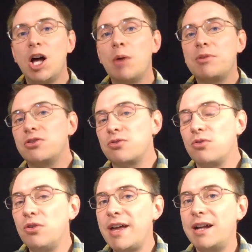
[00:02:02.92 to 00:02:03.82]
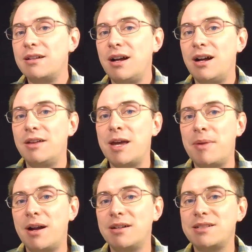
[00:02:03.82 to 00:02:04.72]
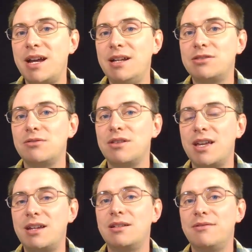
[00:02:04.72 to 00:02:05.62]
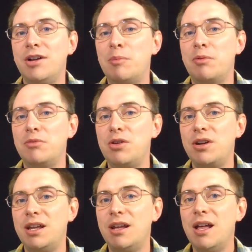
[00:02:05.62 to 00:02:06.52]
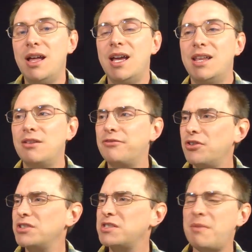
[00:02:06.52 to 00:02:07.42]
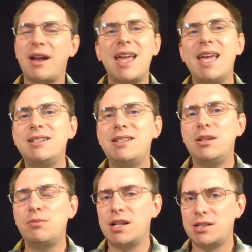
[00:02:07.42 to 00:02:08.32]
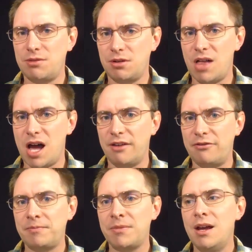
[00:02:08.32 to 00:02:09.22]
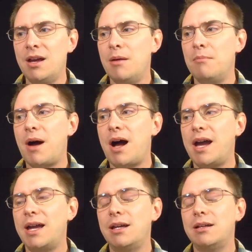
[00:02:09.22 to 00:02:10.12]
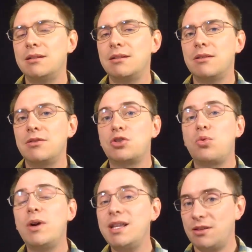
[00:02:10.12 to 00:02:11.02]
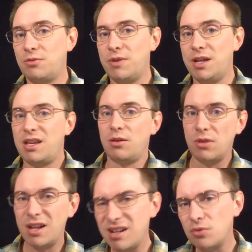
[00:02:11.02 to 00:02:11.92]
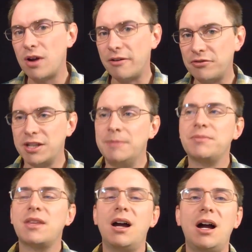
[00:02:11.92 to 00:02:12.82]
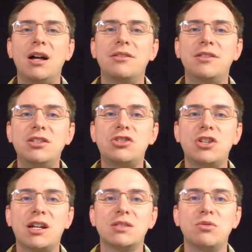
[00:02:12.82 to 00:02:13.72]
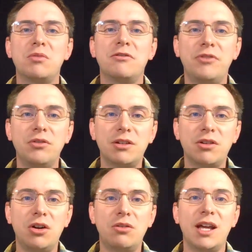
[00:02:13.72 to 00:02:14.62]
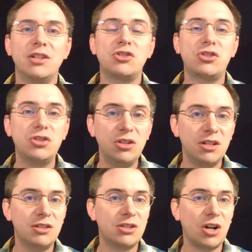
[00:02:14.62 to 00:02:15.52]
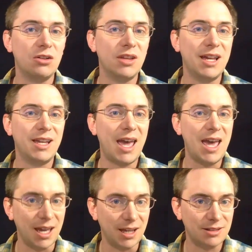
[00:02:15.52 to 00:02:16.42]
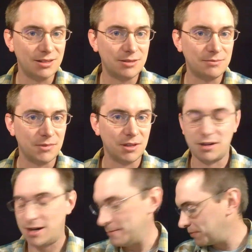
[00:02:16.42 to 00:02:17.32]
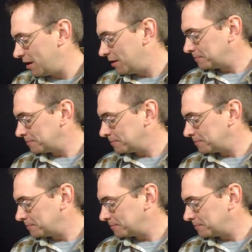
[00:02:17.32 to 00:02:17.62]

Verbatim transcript: going to help control that uh, that parasite so that they can develop immunity in the first about 18 weeks of their life. By the 20th week, roughly, uh, these chickens will be fully grown and should start laying eggs. All right.